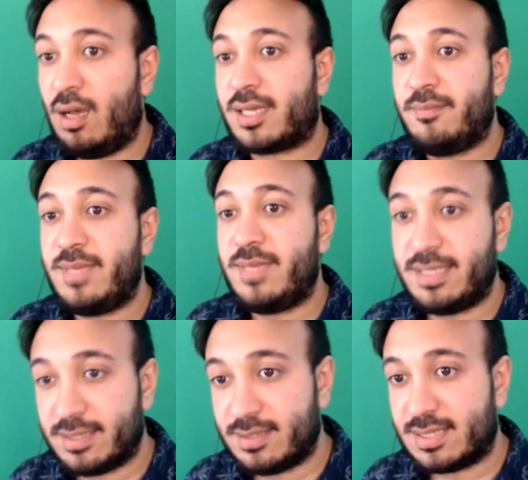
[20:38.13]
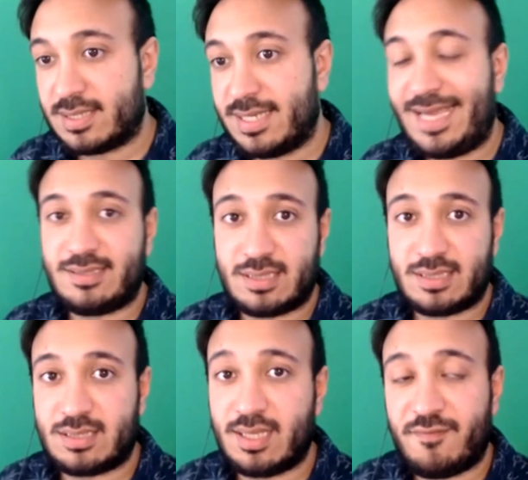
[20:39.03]
comedians and actors and
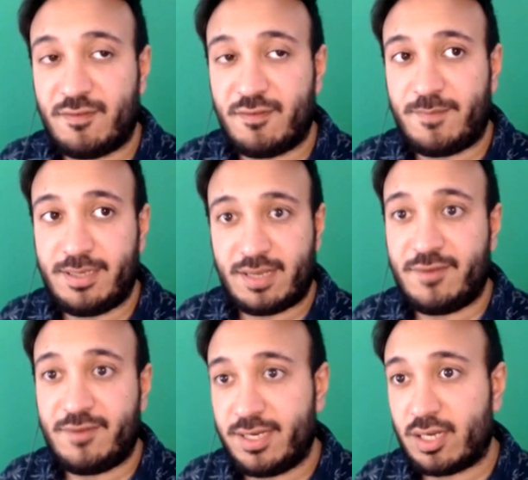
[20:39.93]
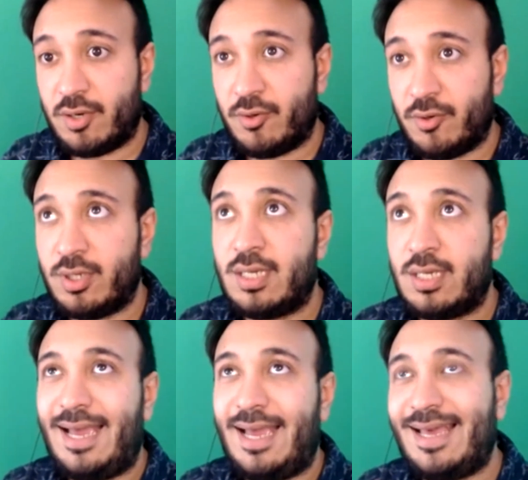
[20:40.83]
stuff have been giving it a go,
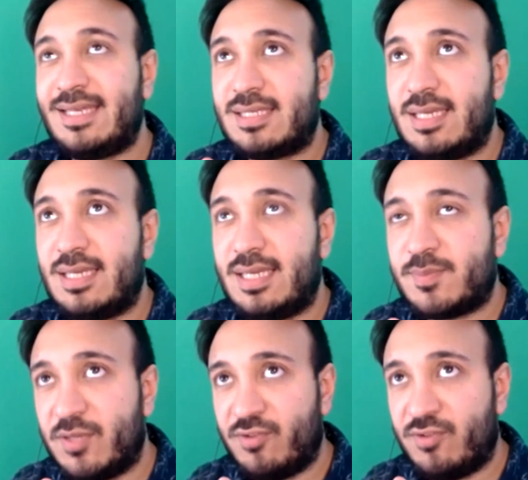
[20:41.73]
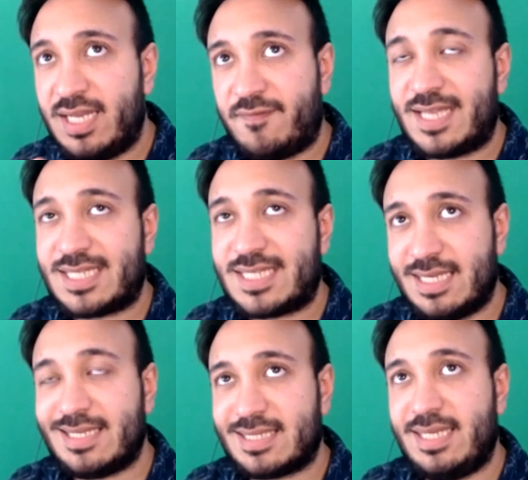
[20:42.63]
and it's been really fascinating
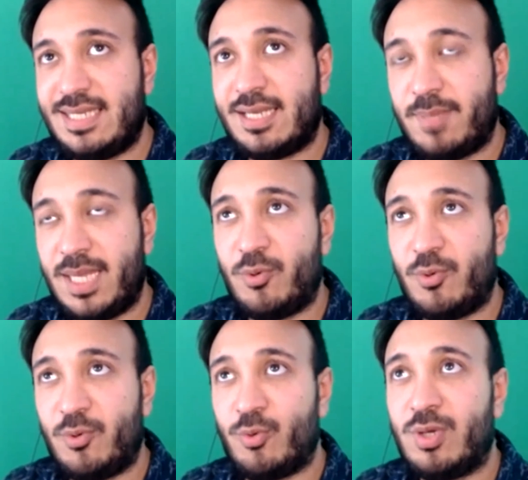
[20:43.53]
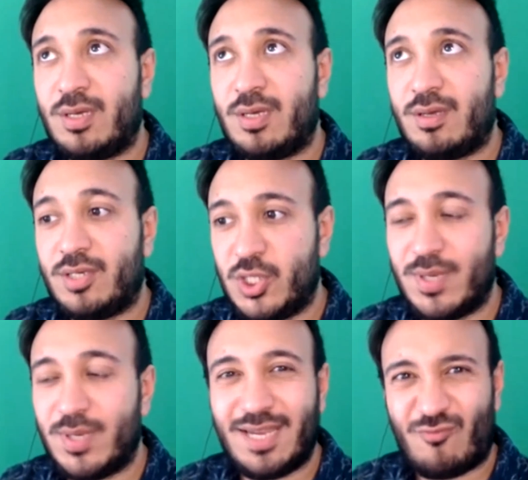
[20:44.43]
seeing people doing
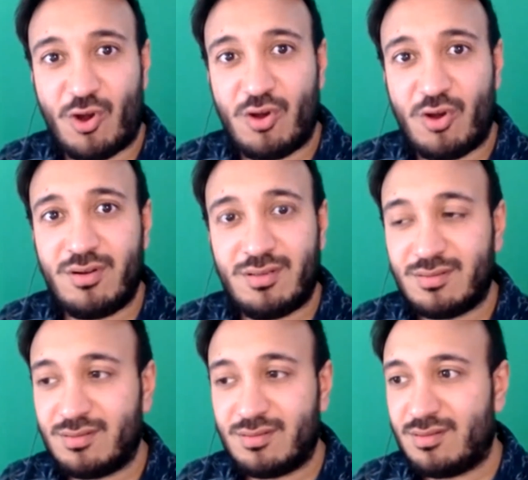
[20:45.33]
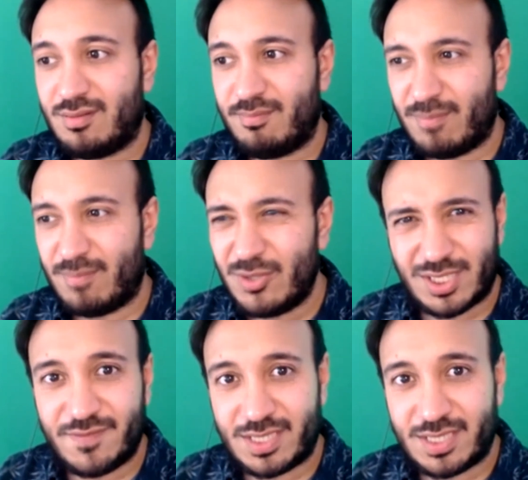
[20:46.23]
it wrong most of
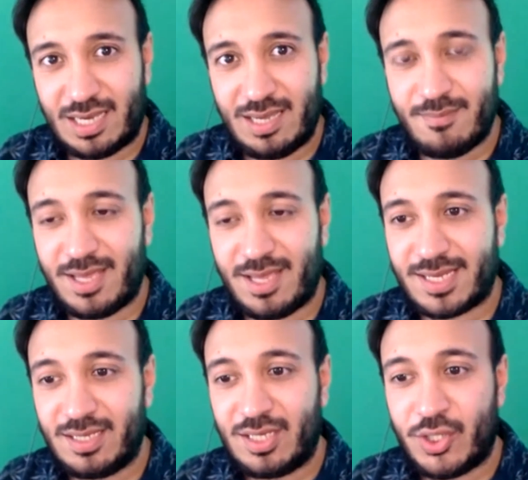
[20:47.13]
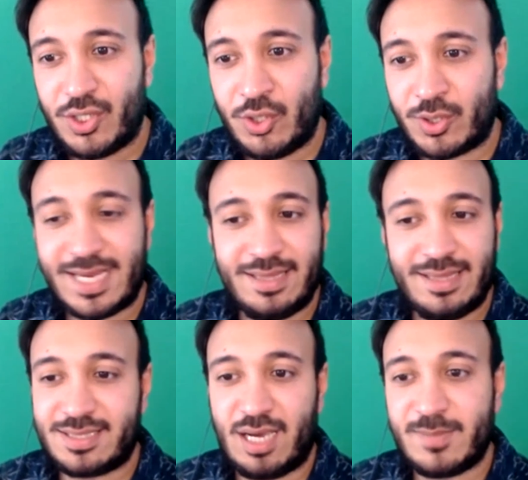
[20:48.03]
the time, like not taking the
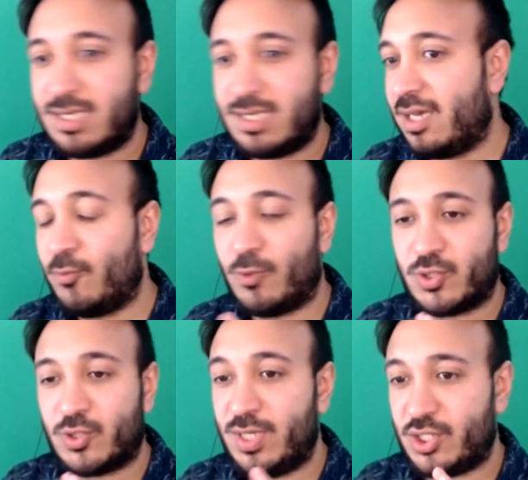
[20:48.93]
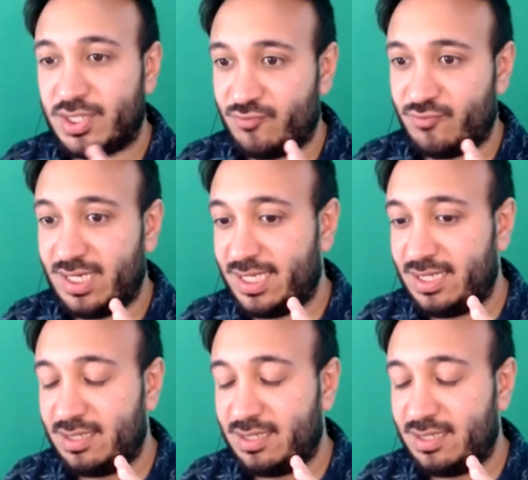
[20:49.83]
time to learn what Twitch is really.